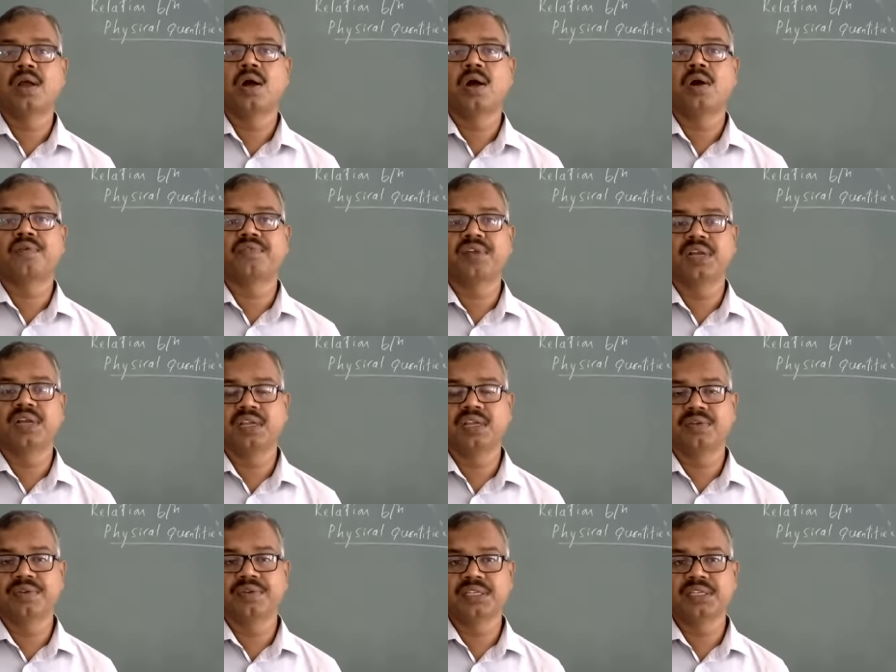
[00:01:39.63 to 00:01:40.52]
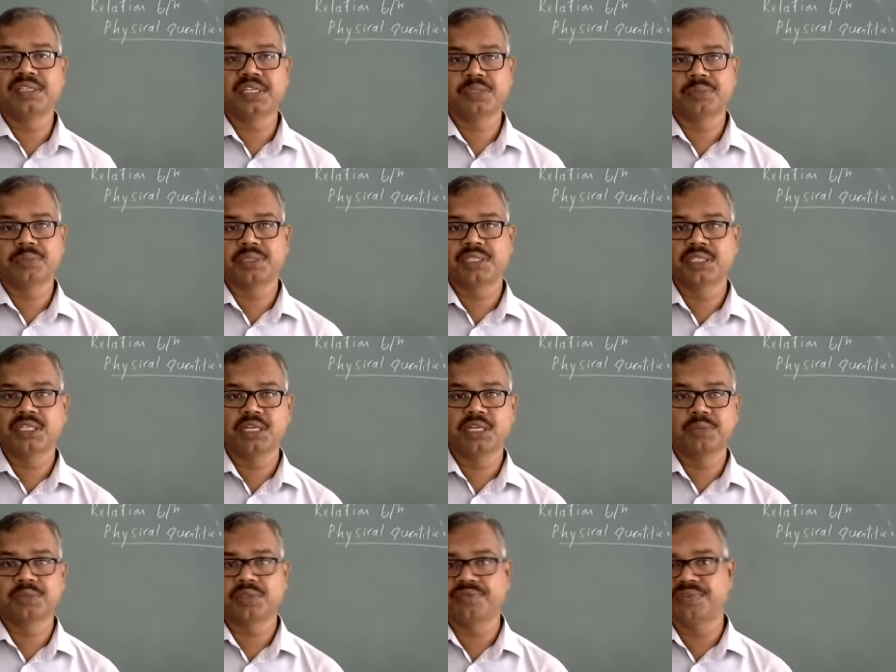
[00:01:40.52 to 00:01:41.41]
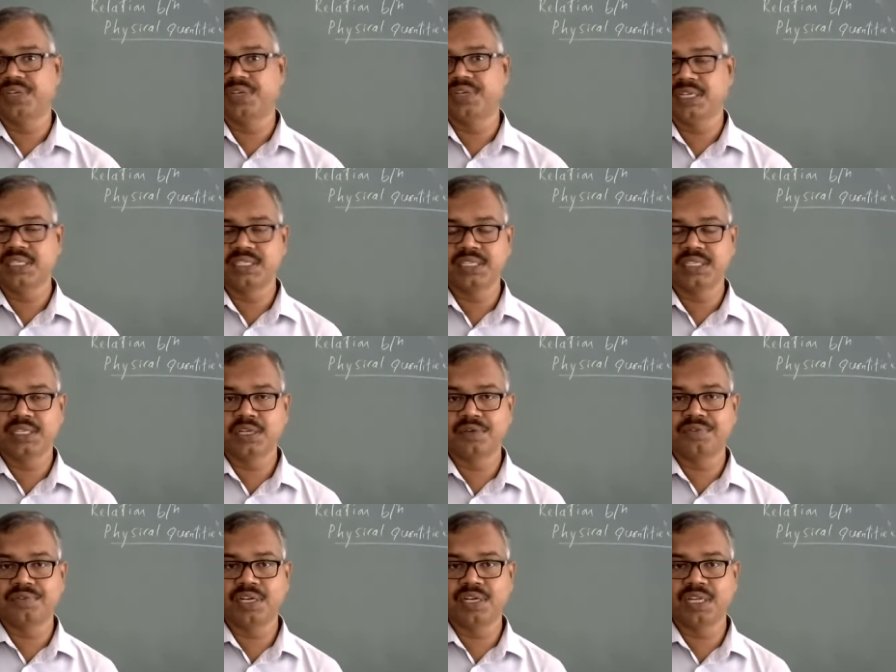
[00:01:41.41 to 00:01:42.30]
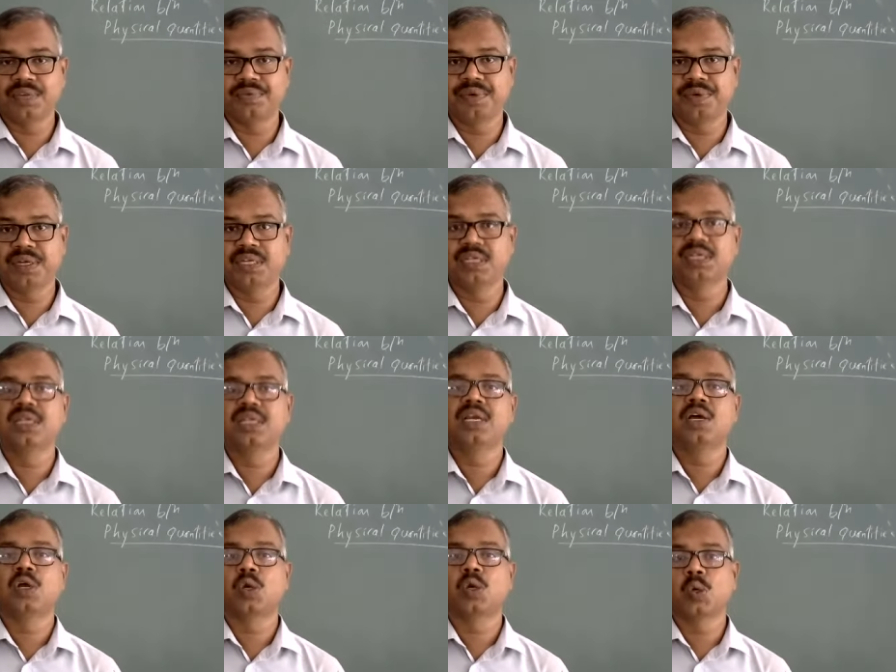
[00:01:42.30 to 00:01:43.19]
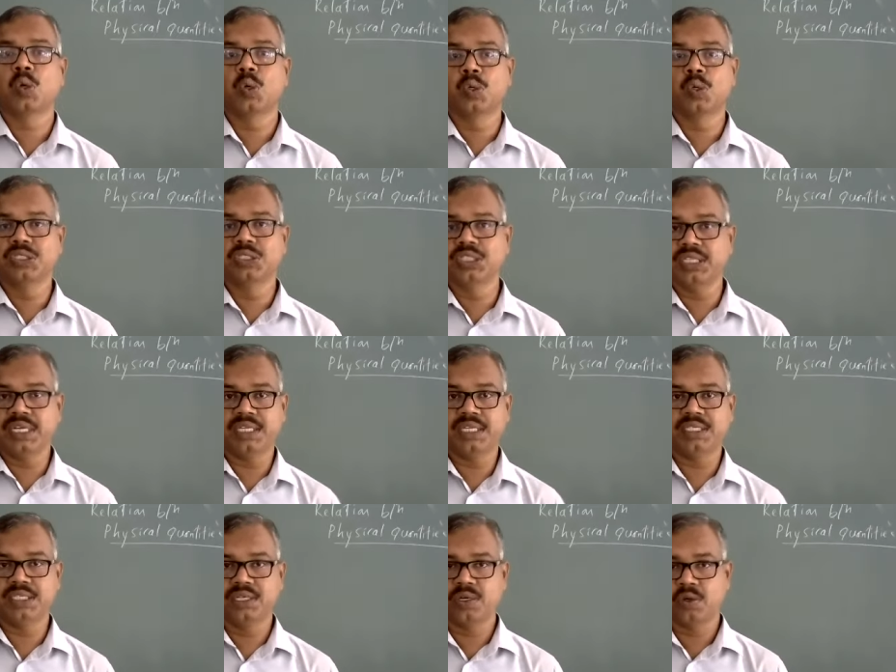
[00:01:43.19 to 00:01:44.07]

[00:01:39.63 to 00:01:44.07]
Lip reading: of a liquid is expressed in terms of density of a liquid, rho gh.